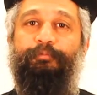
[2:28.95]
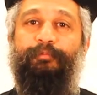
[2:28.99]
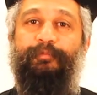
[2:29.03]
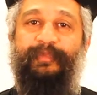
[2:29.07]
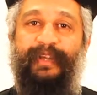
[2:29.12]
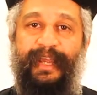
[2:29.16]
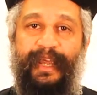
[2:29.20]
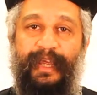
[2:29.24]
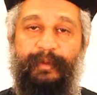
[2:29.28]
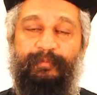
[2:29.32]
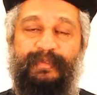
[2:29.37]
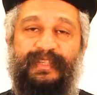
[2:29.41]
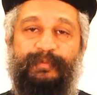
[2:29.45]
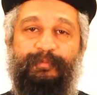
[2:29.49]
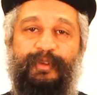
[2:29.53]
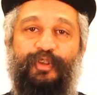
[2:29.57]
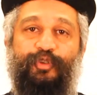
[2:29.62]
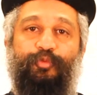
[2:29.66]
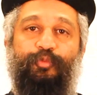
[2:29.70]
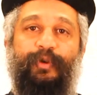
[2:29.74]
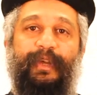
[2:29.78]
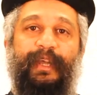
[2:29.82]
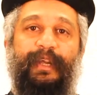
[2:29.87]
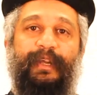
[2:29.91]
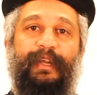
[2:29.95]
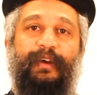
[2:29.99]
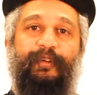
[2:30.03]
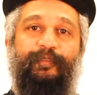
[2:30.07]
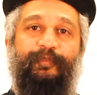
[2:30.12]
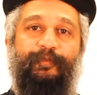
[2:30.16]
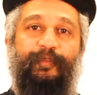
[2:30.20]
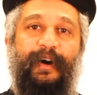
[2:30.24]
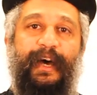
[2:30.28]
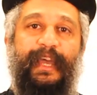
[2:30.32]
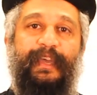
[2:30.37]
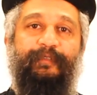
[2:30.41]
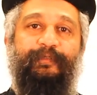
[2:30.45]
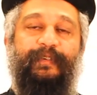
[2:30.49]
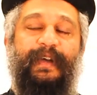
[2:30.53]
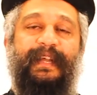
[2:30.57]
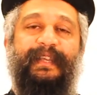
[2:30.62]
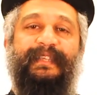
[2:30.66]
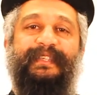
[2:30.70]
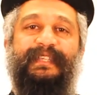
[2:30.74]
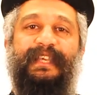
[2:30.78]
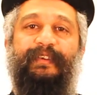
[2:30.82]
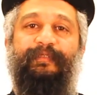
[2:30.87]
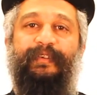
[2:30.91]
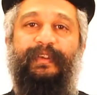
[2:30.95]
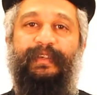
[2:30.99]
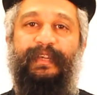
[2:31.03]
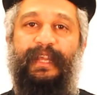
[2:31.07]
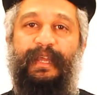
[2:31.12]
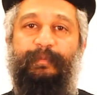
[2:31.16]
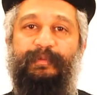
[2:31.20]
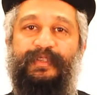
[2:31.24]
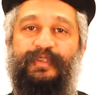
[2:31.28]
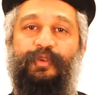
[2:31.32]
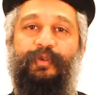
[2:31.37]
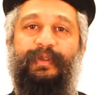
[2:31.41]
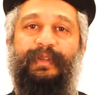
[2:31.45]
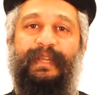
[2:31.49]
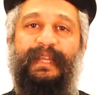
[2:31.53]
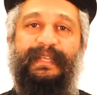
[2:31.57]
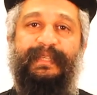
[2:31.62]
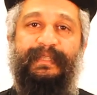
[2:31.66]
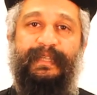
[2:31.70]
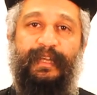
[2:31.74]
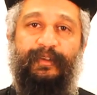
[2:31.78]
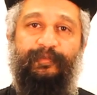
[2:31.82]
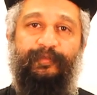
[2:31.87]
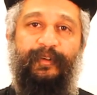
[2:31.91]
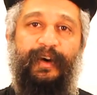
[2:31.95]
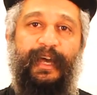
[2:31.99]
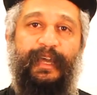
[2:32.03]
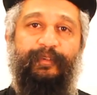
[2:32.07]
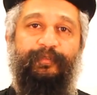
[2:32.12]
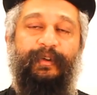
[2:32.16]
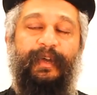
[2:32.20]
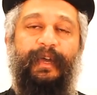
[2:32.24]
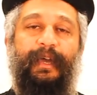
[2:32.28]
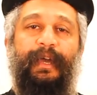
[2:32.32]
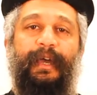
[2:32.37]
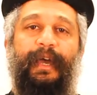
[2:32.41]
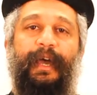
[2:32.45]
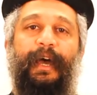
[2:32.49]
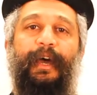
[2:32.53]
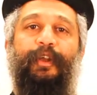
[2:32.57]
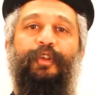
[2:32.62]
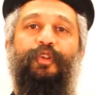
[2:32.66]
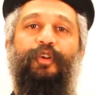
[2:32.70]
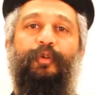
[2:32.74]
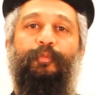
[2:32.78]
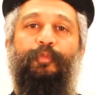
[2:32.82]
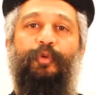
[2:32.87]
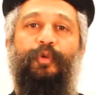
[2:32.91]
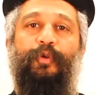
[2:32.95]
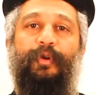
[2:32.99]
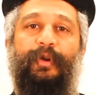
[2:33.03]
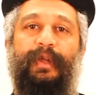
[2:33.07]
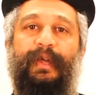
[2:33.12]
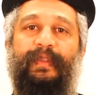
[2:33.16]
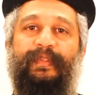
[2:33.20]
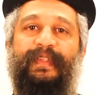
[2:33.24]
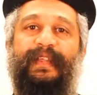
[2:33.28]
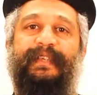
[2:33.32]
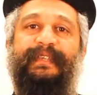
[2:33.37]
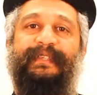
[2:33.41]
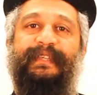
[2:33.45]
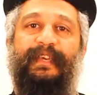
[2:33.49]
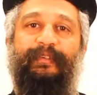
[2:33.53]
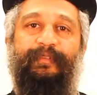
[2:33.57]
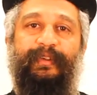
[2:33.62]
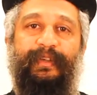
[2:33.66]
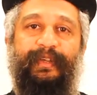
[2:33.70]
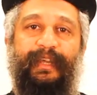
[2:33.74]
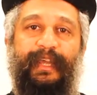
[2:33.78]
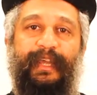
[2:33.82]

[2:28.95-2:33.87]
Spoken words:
names between 5 and 7 names, not less than 5 and no more than 7